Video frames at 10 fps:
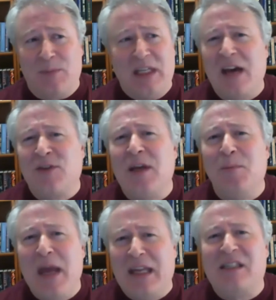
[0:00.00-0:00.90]
Nothing
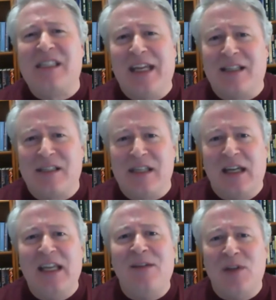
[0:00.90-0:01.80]
made sense,
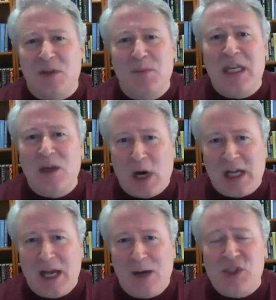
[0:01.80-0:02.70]
even to me while
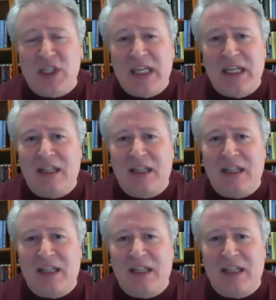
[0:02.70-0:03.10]
I was in it,